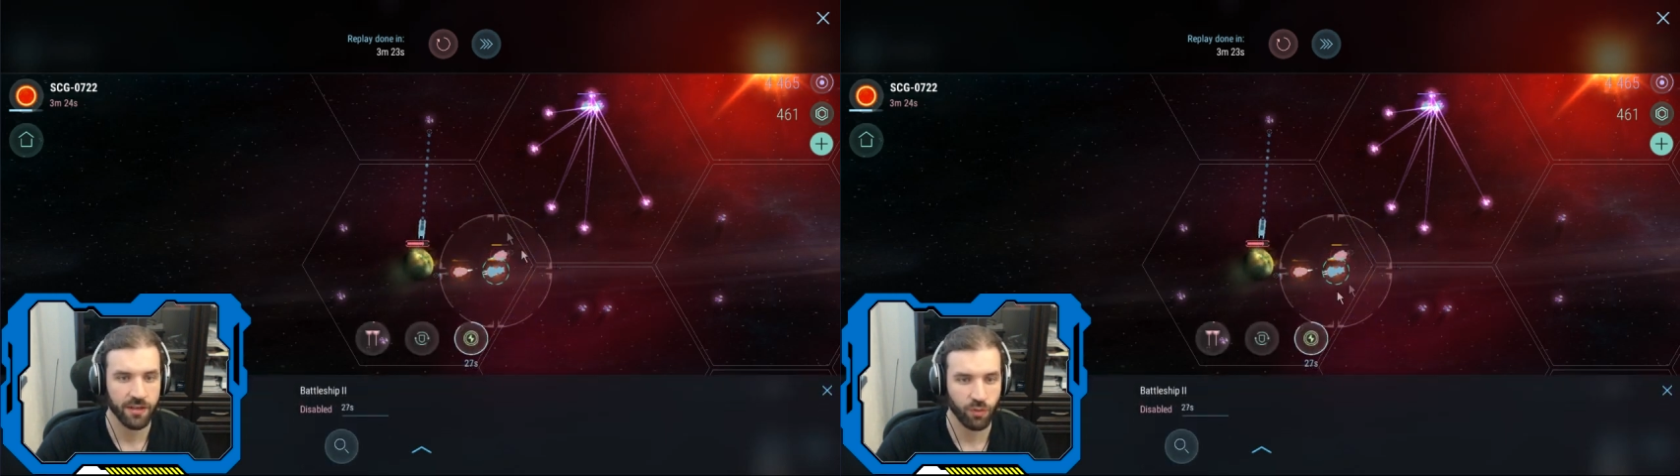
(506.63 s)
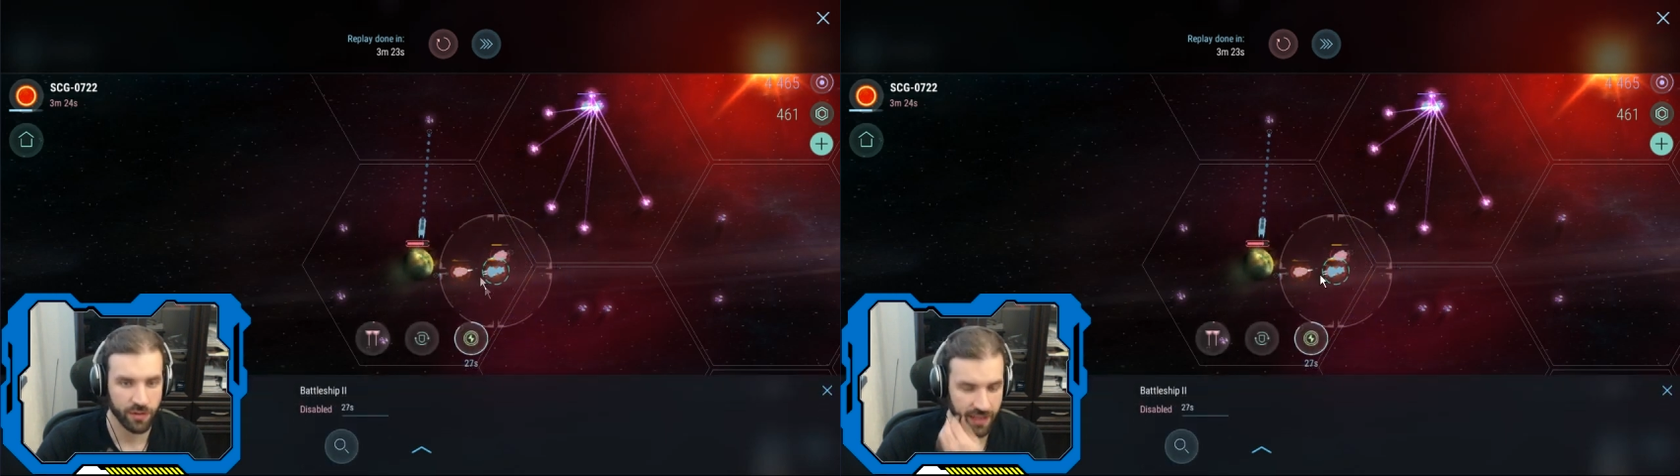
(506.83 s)

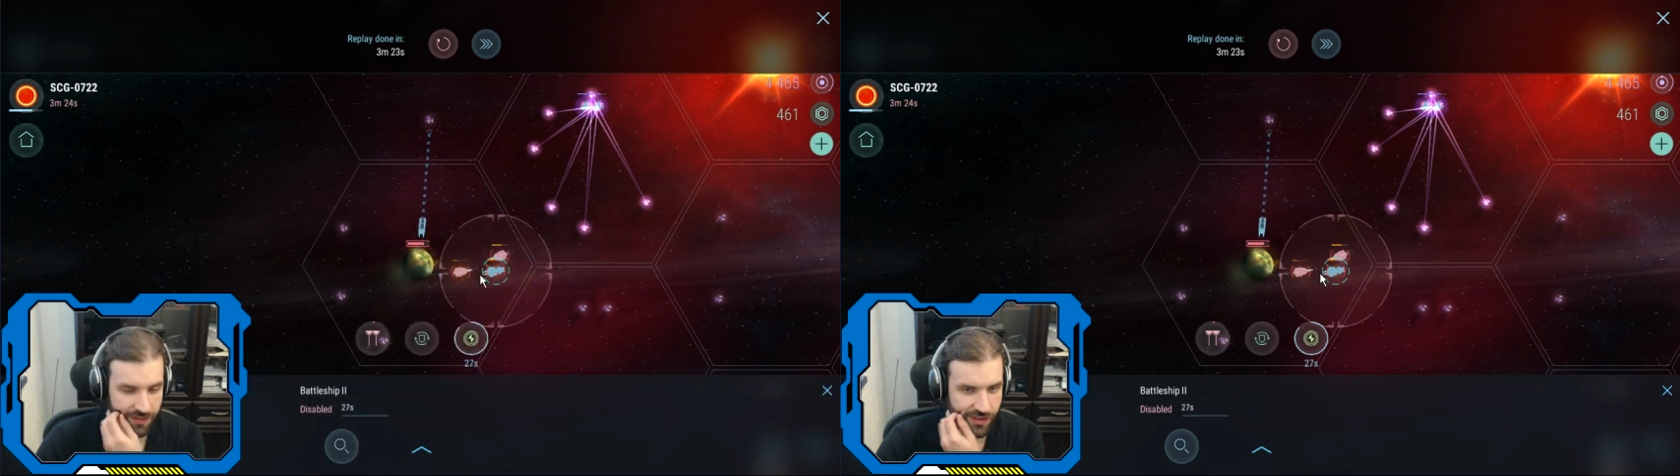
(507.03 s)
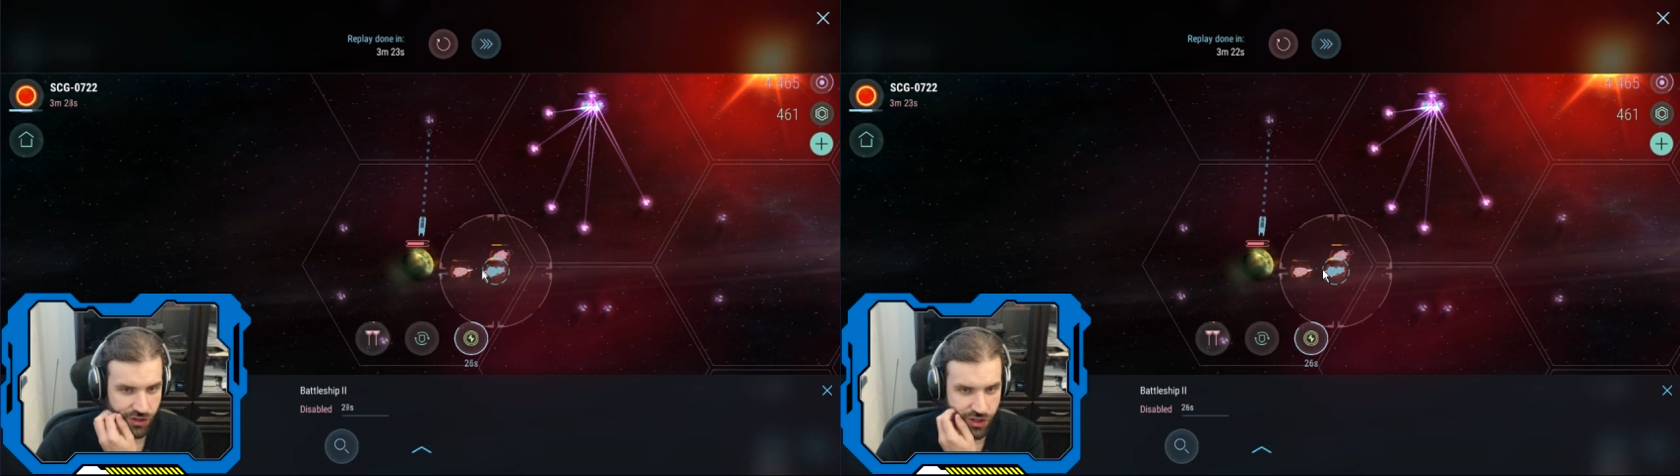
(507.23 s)
to
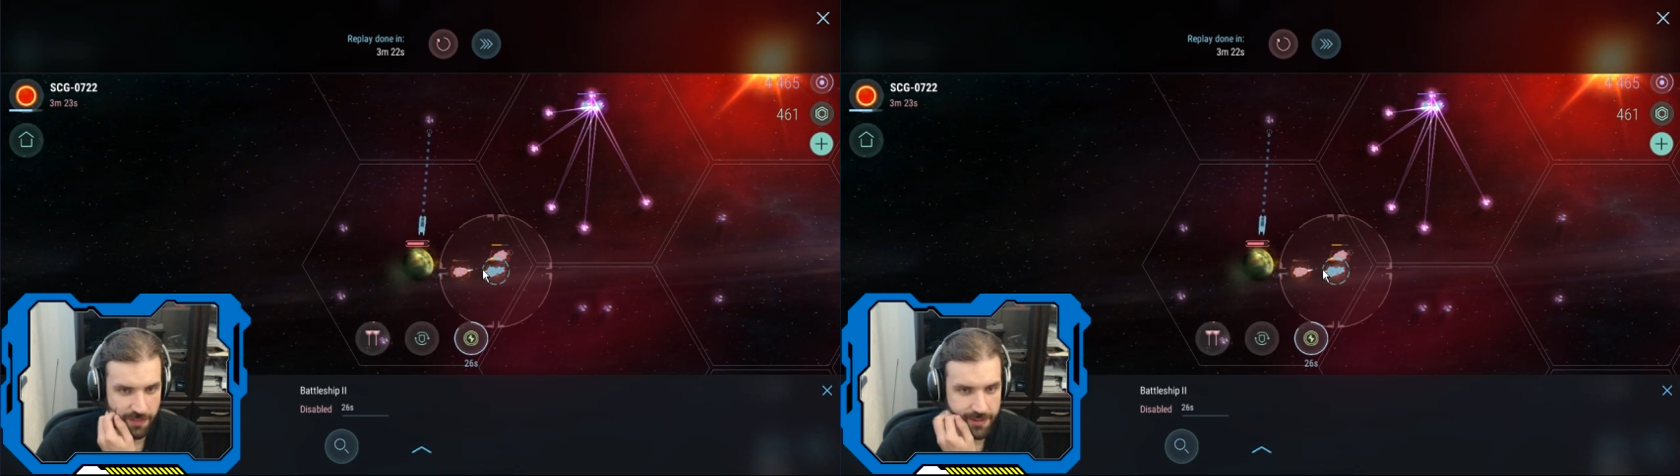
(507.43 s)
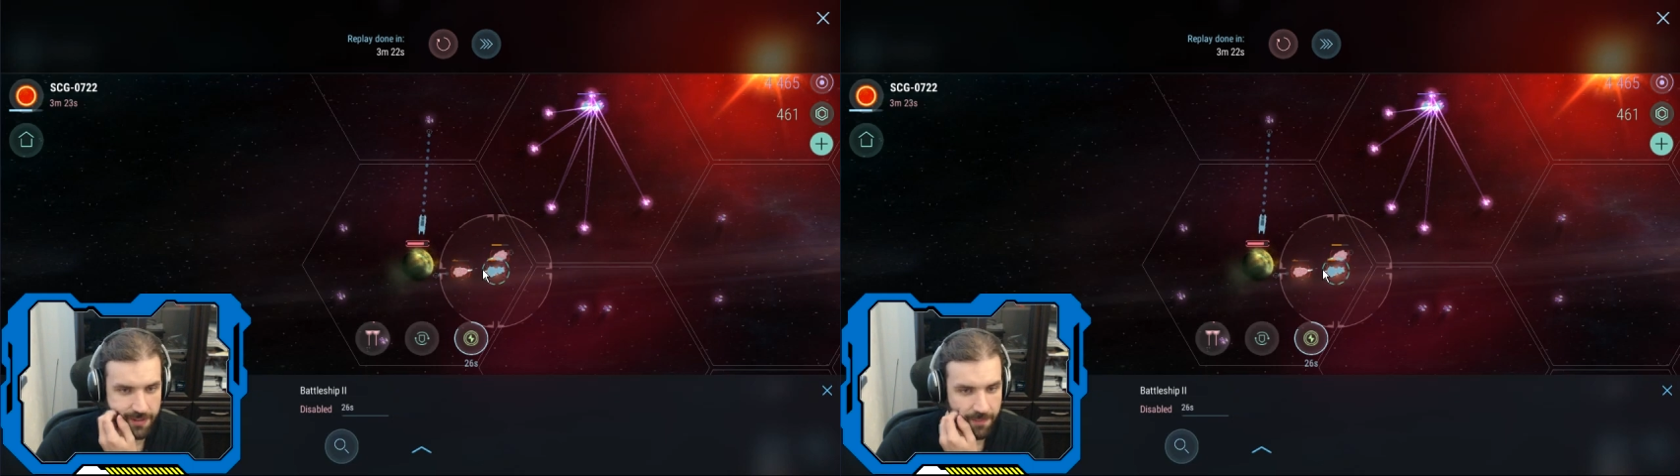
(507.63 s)
stun these
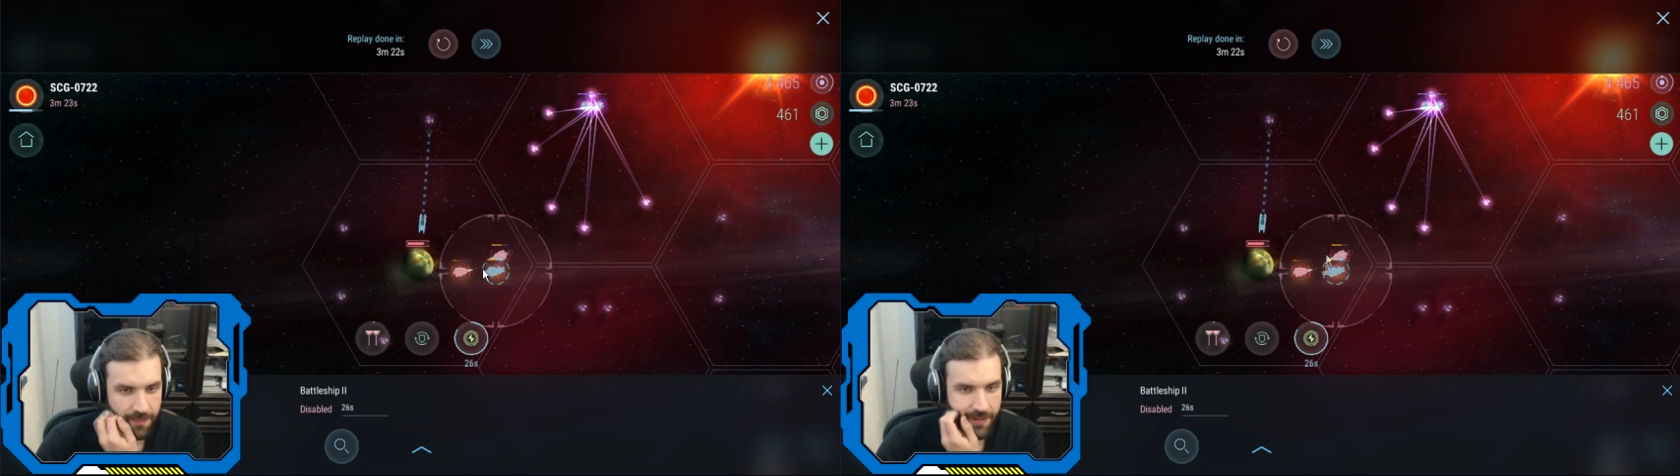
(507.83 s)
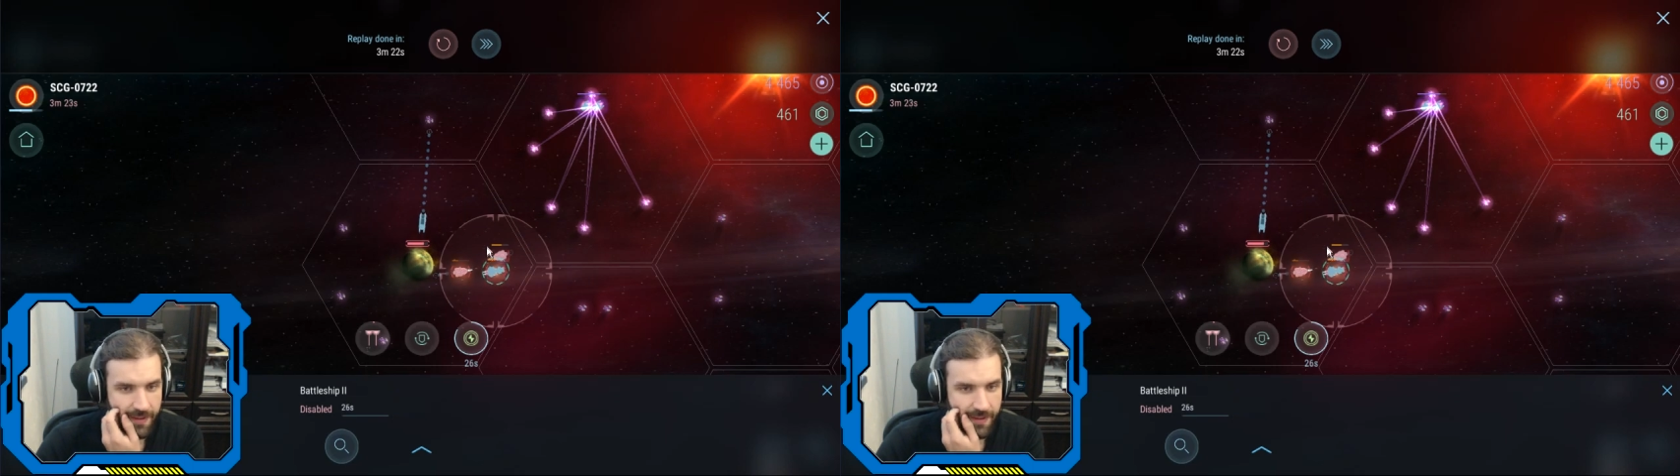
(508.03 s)
ships,